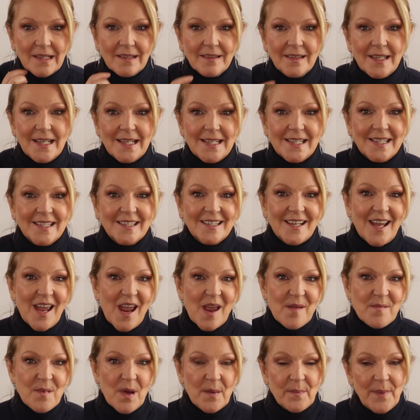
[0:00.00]
This
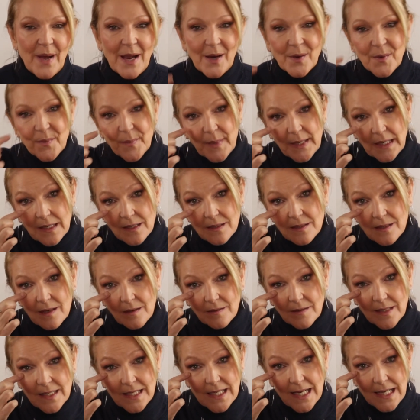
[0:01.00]
came about because
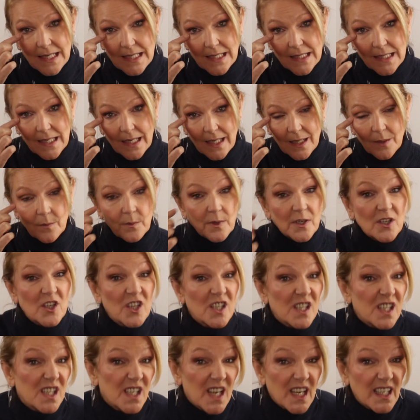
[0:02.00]
on Saturday, which
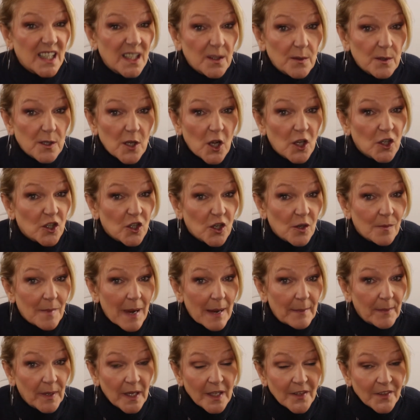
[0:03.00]
incidentally was also
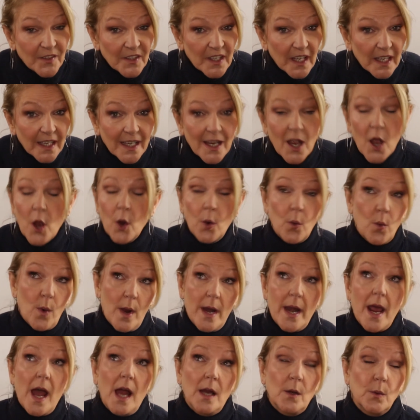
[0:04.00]
my birthday,
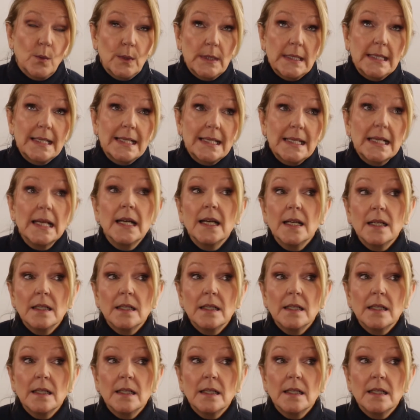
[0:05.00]
when I was